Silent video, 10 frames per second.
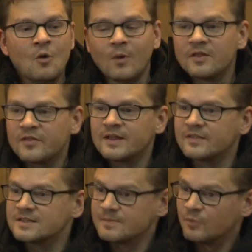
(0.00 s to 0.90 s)
one of the things I
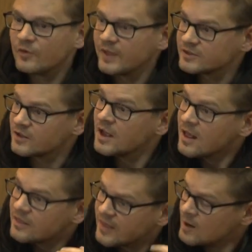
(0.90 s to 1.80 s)
think is important there is that
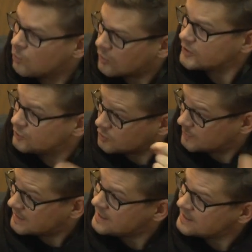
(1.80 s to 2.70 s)
they want you to
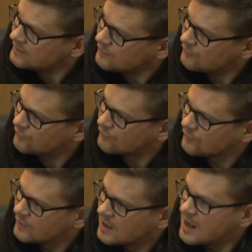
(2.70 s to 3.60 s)
believe
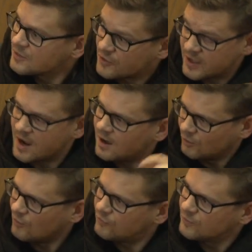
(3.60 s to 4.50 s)
that they are
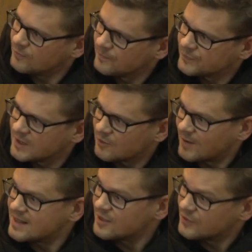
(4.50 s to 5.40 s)
lawful,
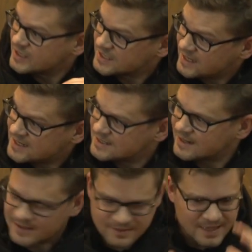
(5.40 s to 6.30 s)
right? That this is,
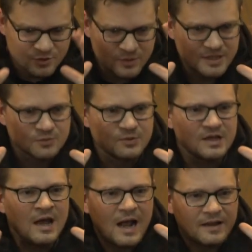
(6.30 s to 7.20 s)
that they're doing this
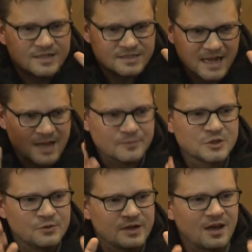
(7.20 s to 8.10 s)
this is an
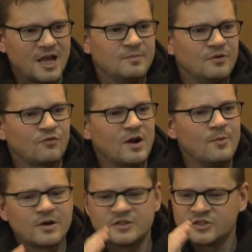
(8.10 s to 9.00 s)
absolute enlightenment
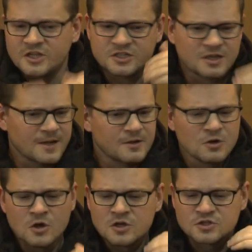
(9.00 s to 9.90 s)
framework. It's just like
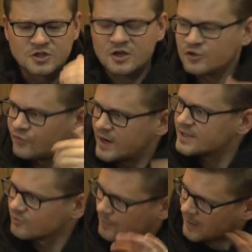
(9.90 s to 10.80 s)
search,
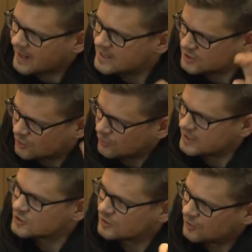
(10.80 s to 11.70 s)
find, and replace
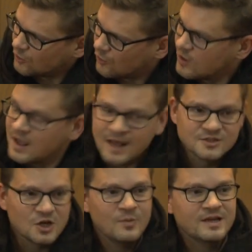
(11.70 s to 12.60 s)
according to the law.
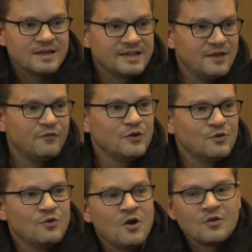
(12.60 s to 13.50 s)
And so we're going to give
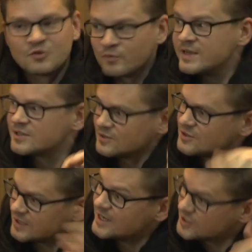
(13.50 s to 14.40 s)
you the
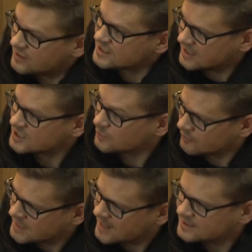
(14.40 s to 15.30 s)
reasons that each of these things were
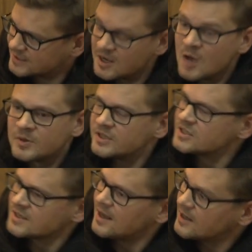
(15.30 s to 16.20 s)
redacted. But this
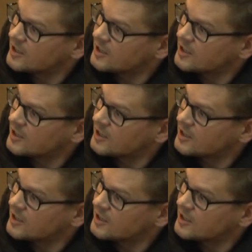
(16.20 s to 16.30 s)
style